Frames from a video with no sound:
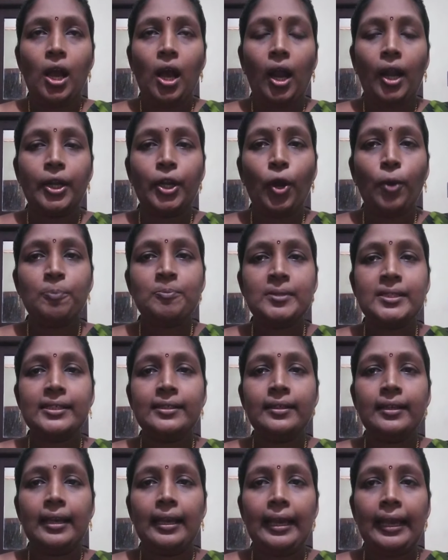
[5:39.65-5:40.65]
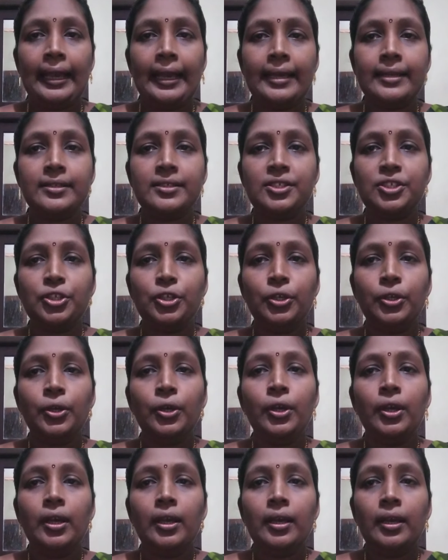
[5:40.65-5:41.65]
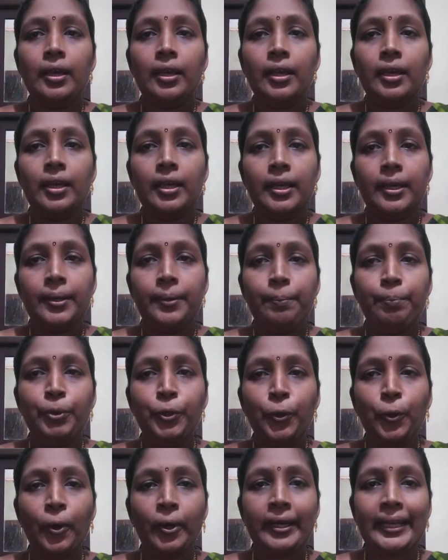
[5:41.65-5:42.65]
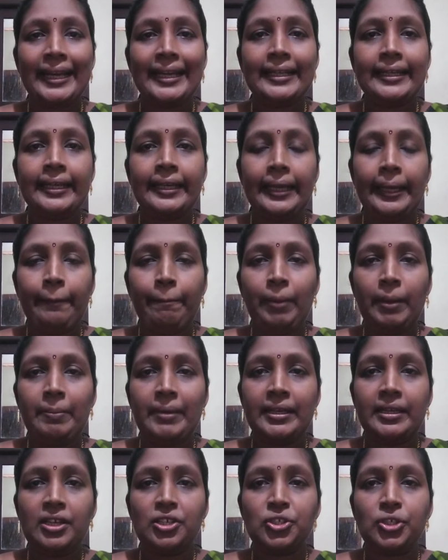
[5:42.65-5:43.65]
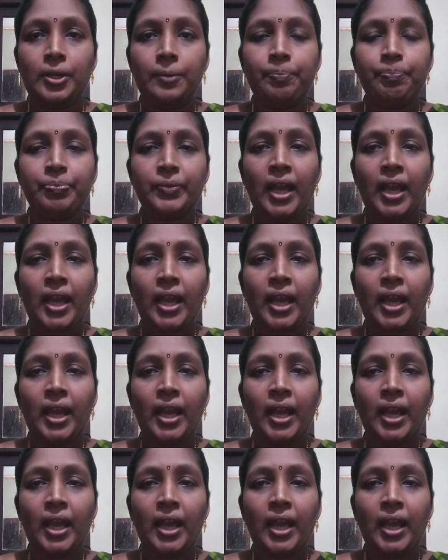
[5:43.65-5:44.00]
adopted and bureaucratic implementation.